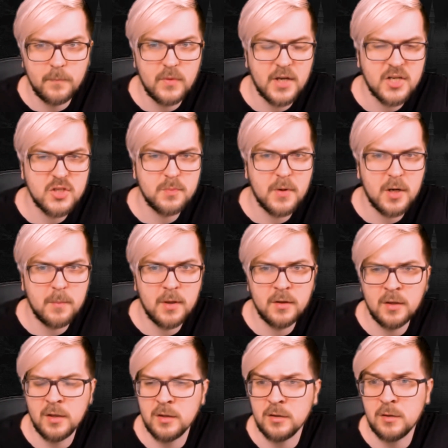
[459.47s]

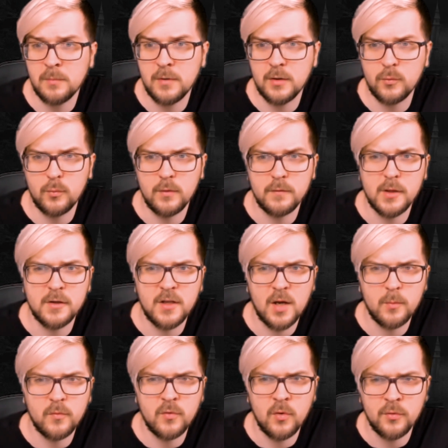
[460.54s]
experimenting a little bit with the type
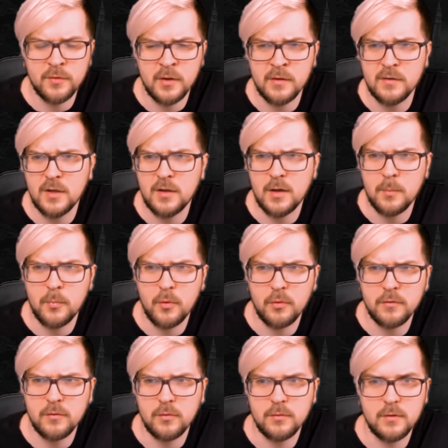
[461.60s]
of content that I
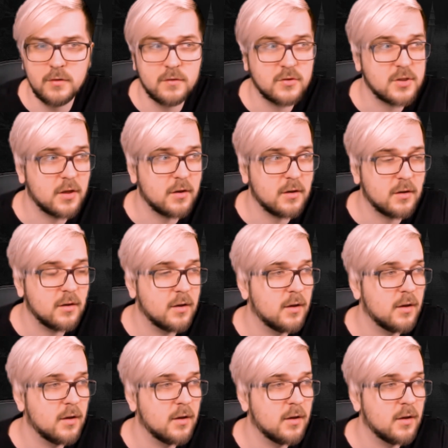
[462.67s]
post on this channel.